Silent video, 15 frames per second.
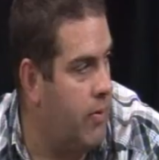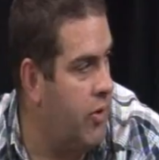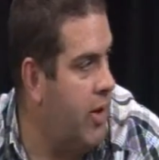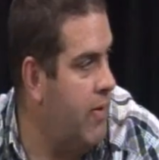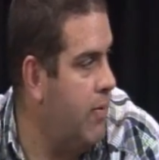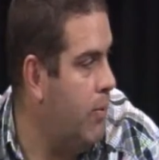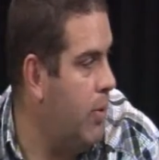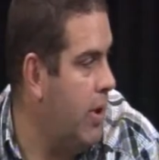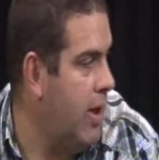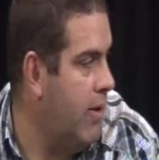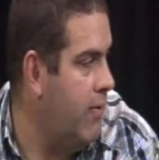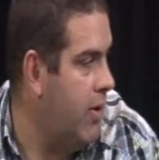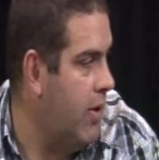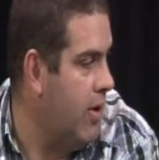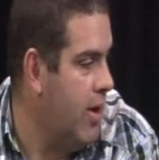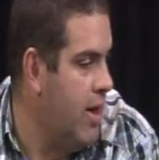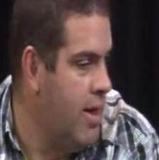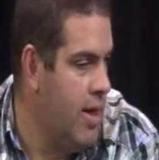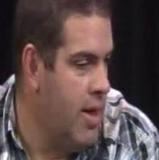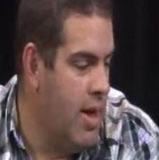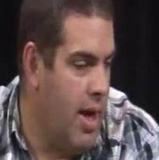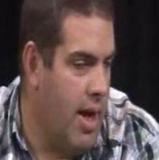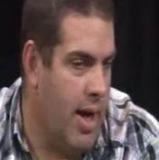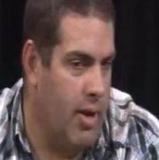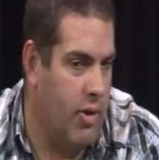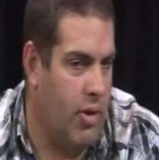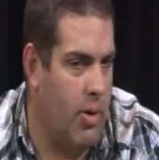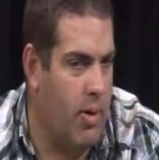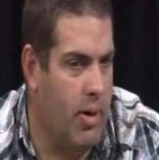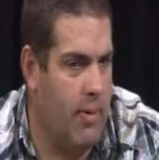has never believed in.
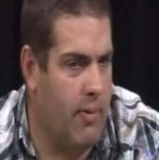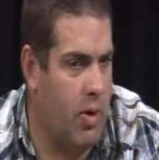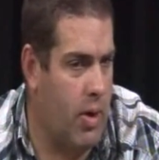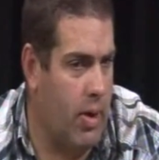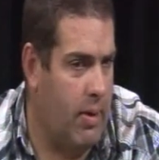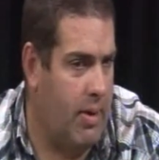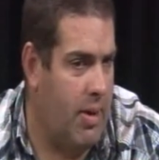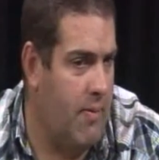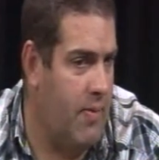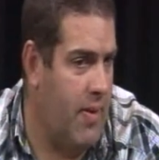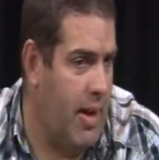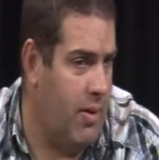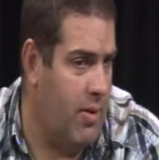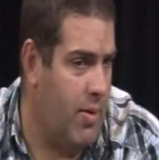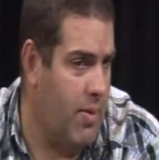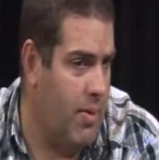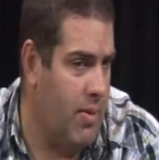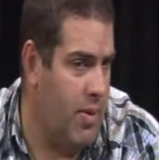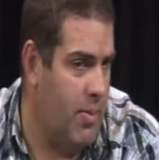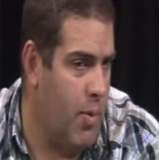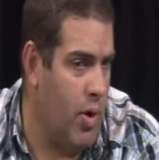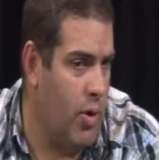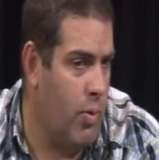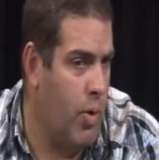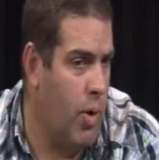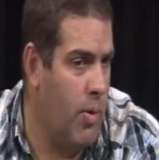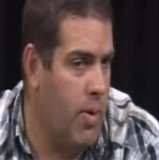So you've got to give that to Michael Wood.